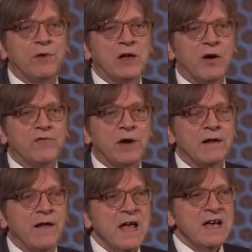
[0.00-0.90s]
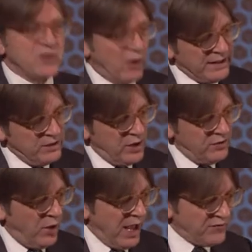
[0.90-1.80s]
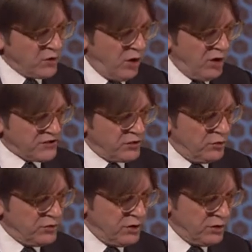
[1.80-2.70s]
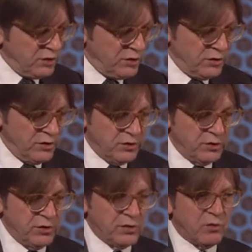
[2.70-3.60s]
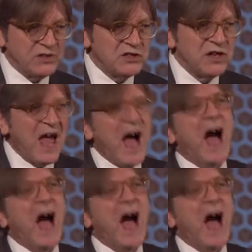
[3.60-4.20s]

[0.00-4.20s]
recovering. So, and you have to ask you the question,